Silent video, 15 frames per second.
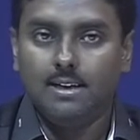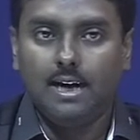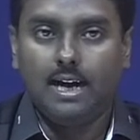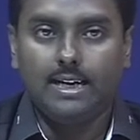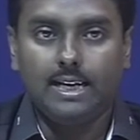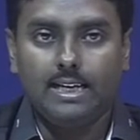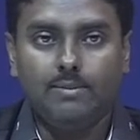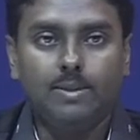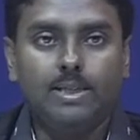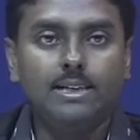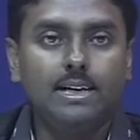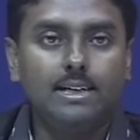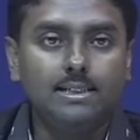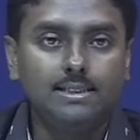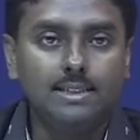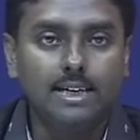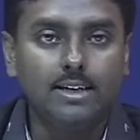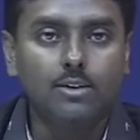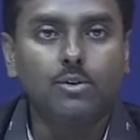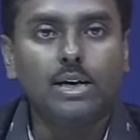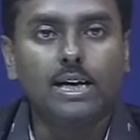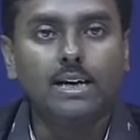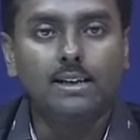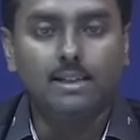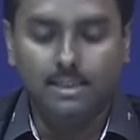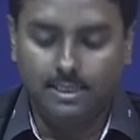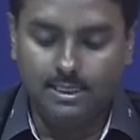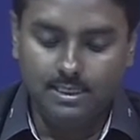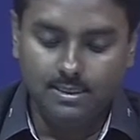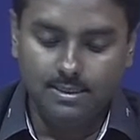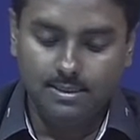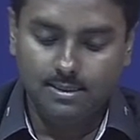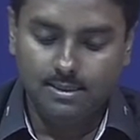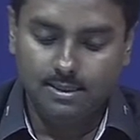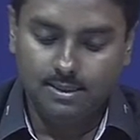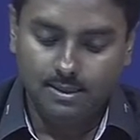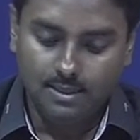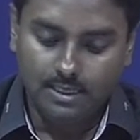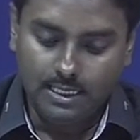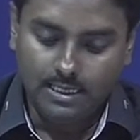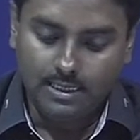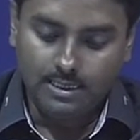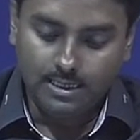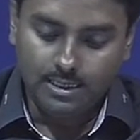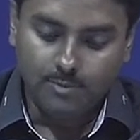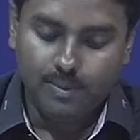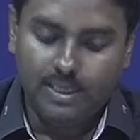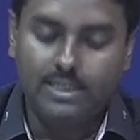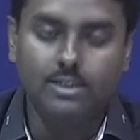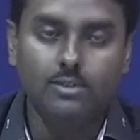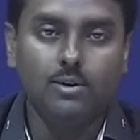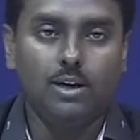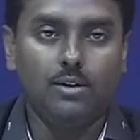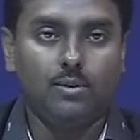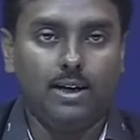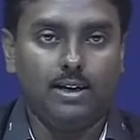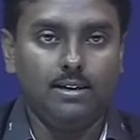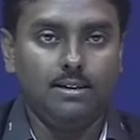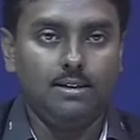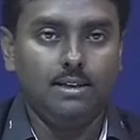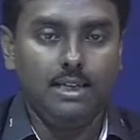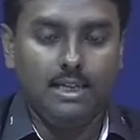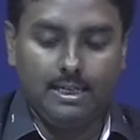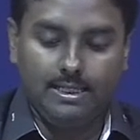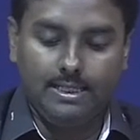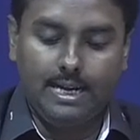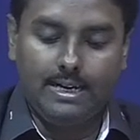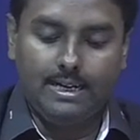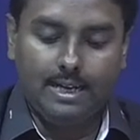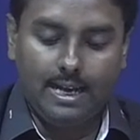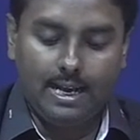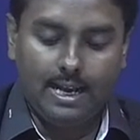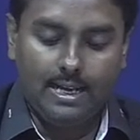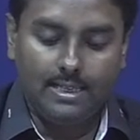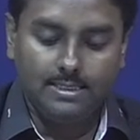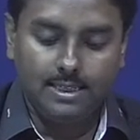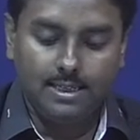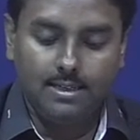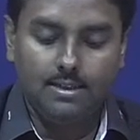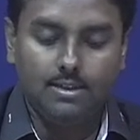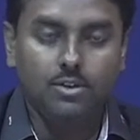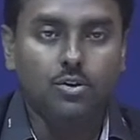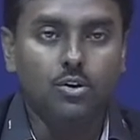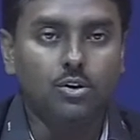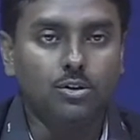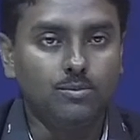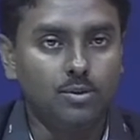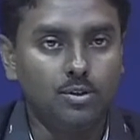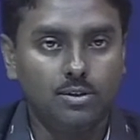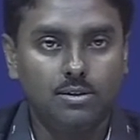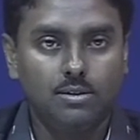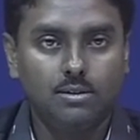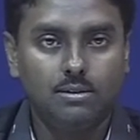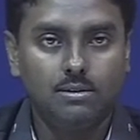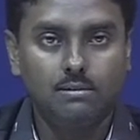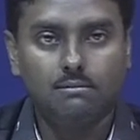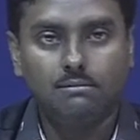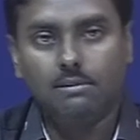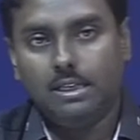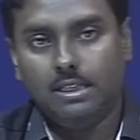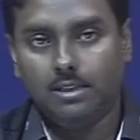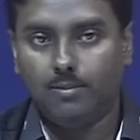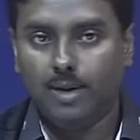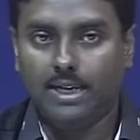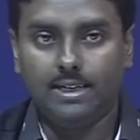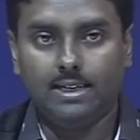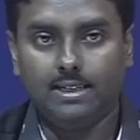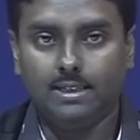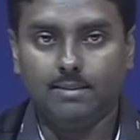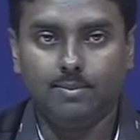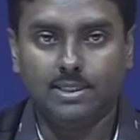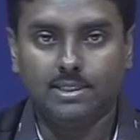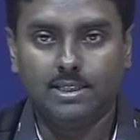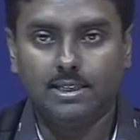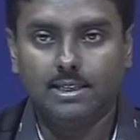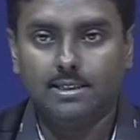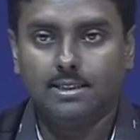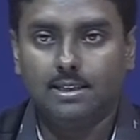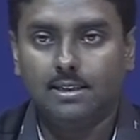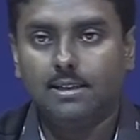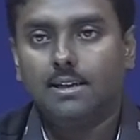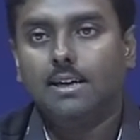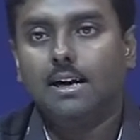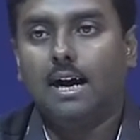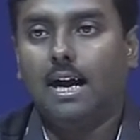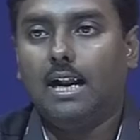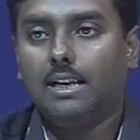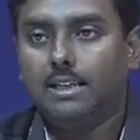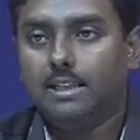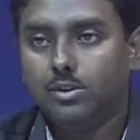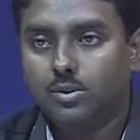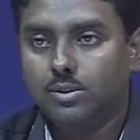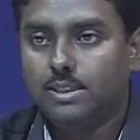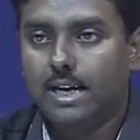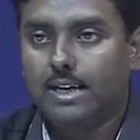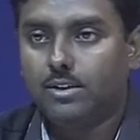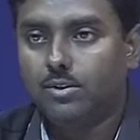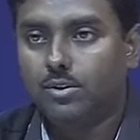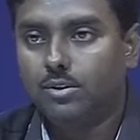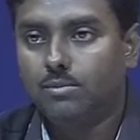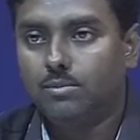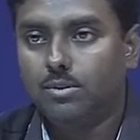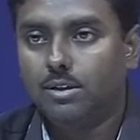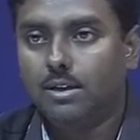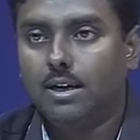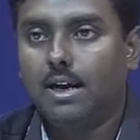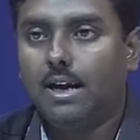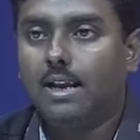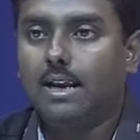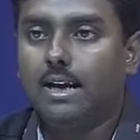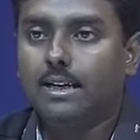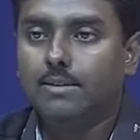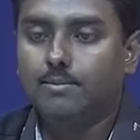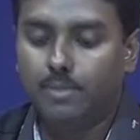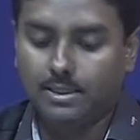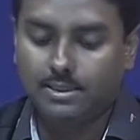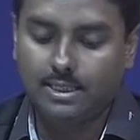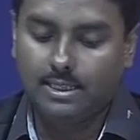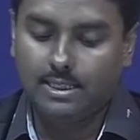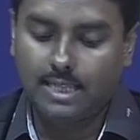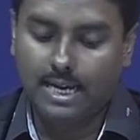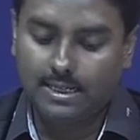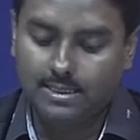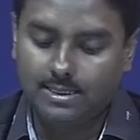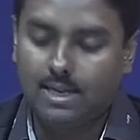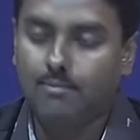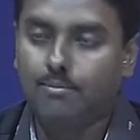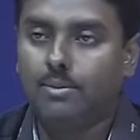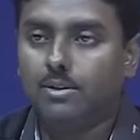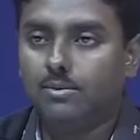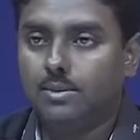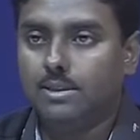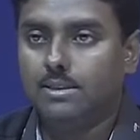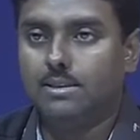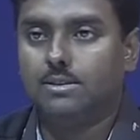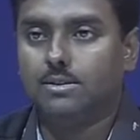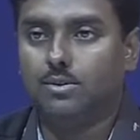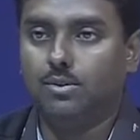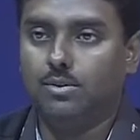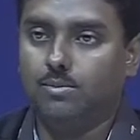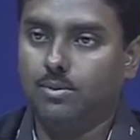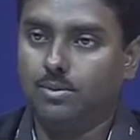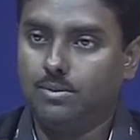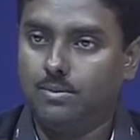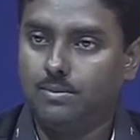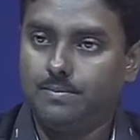I can immediately say, okay, it is in this particular one that has a code book in the binary representation. I will use that code book and I represent that sample with this code book.